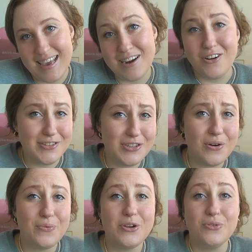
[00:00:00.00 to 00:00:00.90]
And
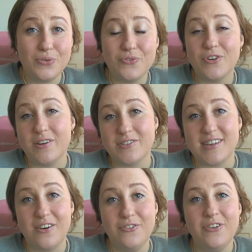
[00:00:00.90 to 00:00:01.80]
also when you do it for
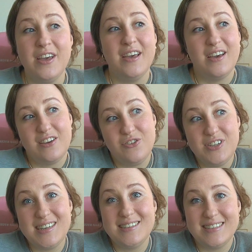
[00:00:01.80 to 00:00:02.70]
yourself, you
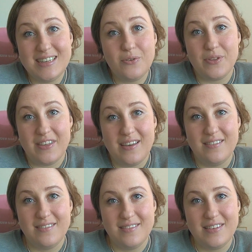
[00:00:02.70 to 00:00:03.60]
tend to stick with
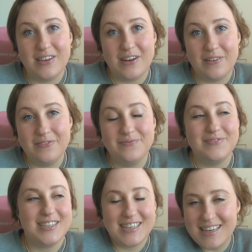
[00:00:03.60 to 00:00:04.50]
it you know,
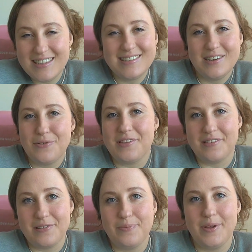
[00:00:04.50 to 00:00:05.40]
you tend to stick with a
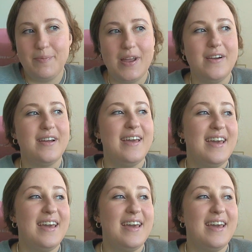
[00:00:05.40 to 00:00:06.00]
little bit better.